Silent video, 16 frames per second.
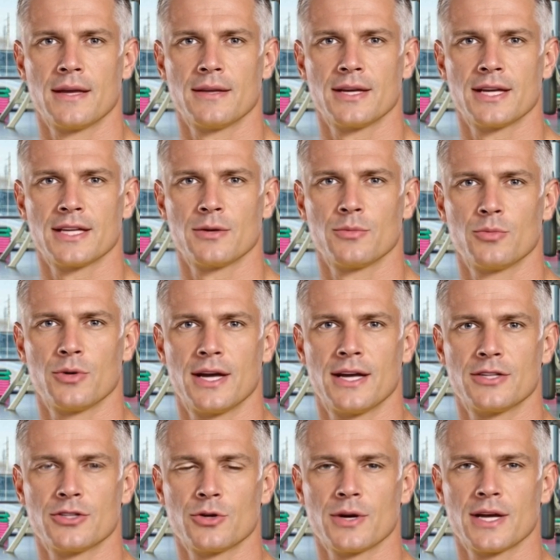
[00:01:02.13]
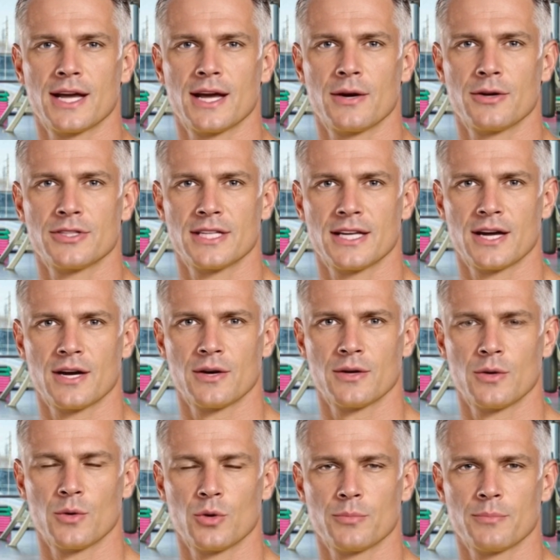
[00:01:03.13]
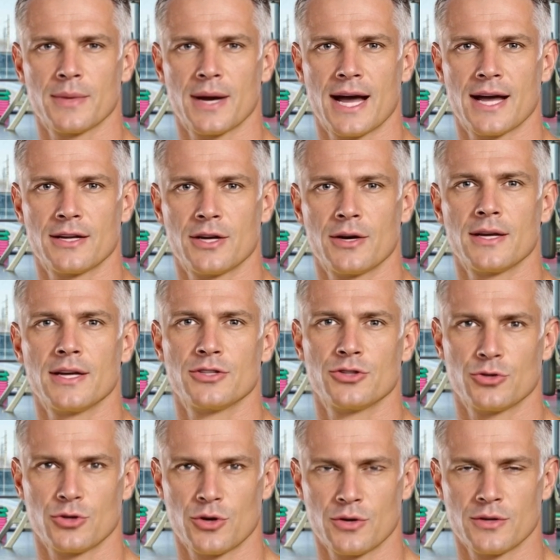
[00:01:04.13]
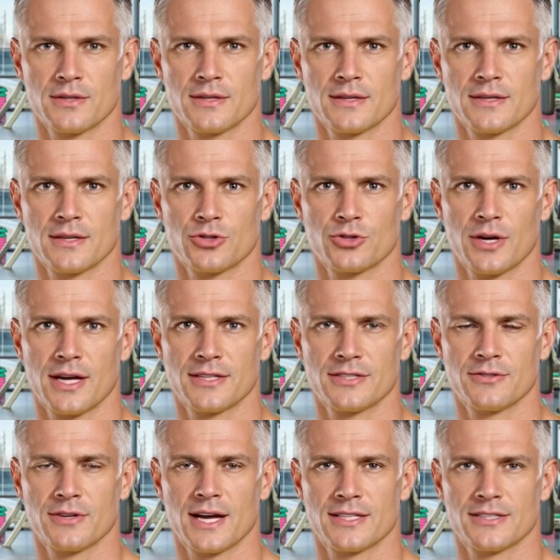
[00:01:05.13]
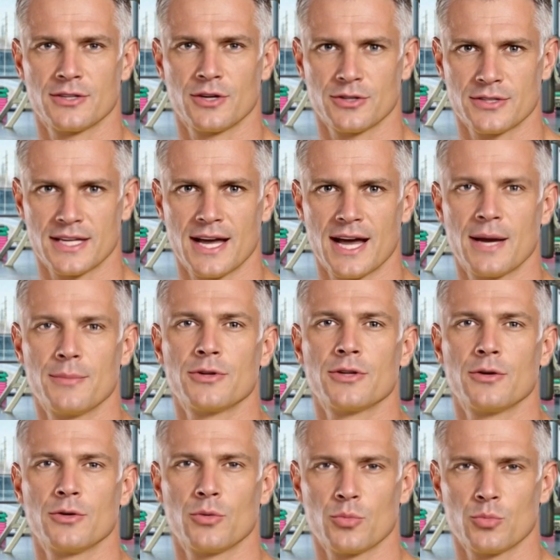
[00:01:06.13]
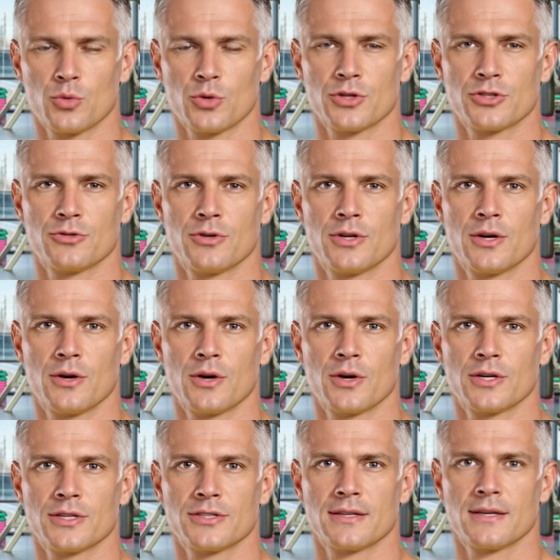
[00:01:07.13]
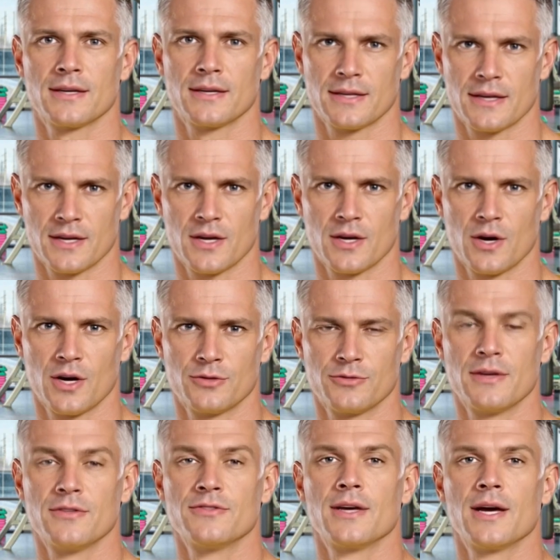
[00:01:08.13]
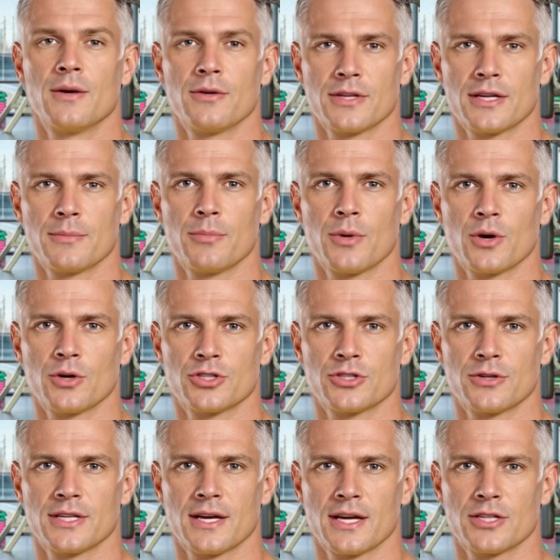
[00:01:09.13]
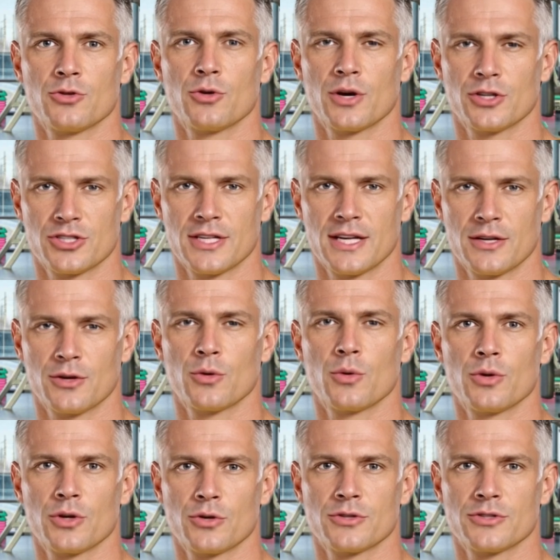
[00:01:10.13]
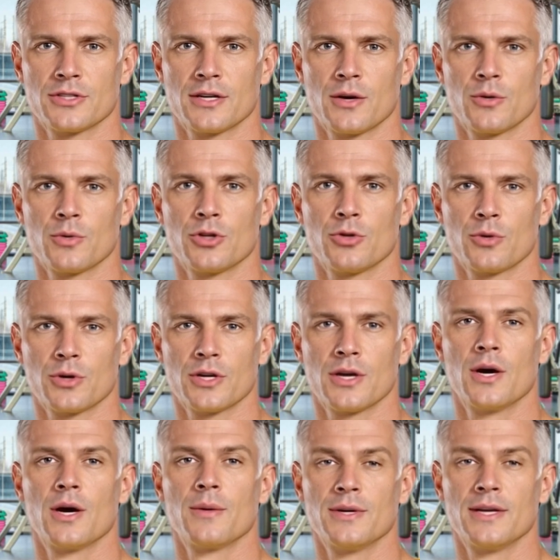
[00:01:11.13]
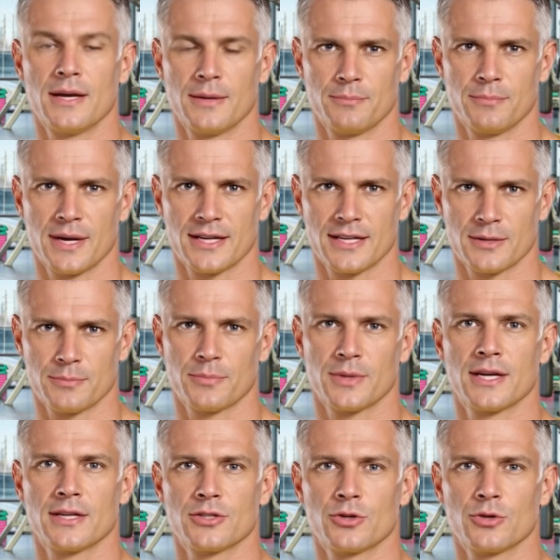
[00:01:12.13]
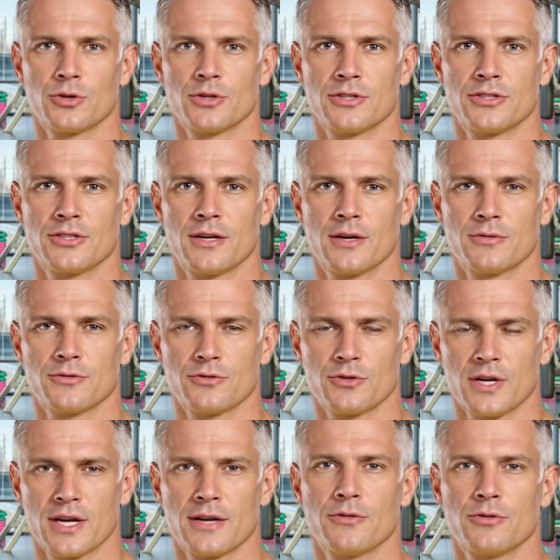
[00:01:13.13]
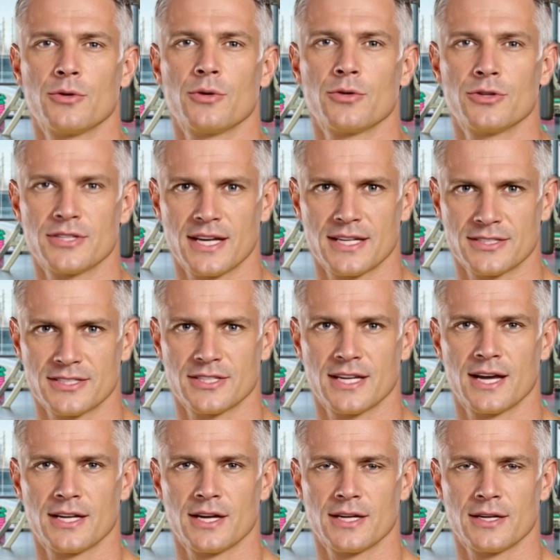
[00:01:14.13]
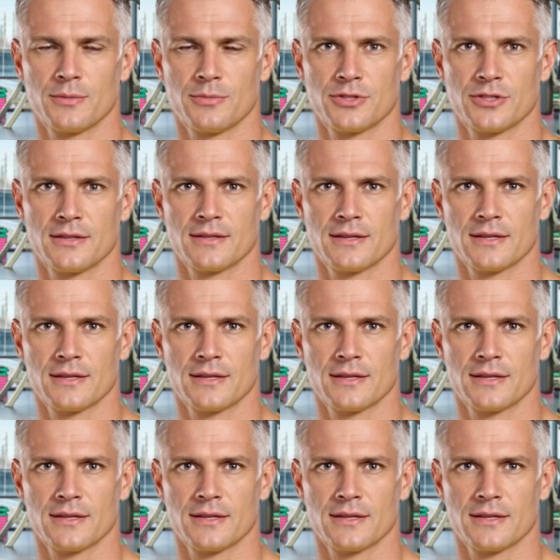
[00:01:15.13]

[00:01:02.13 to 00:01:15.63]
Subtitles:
They can raise your LDL or bad cholesterol. Trans fats are the absolute worst for your heart, often found in partially hydrogenated oils, which were common in many baked goods, fried foods, and snack items.